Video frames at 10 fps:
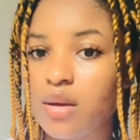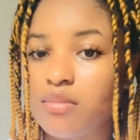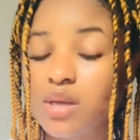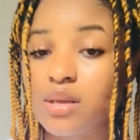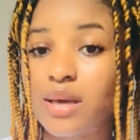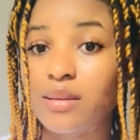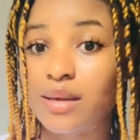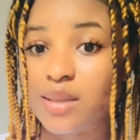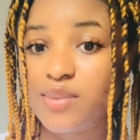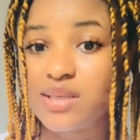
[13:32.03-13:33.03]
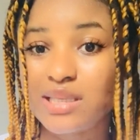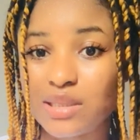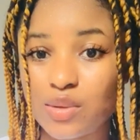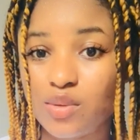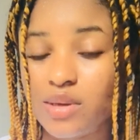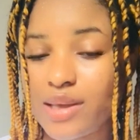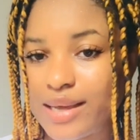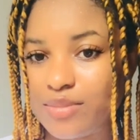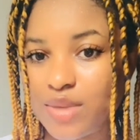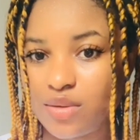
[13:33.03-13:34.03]
Make the person the only
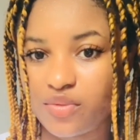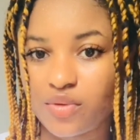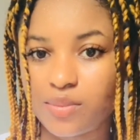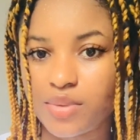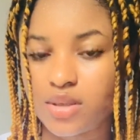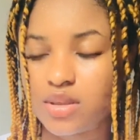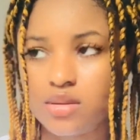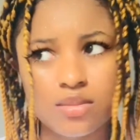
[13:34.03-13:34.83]
admin of your page.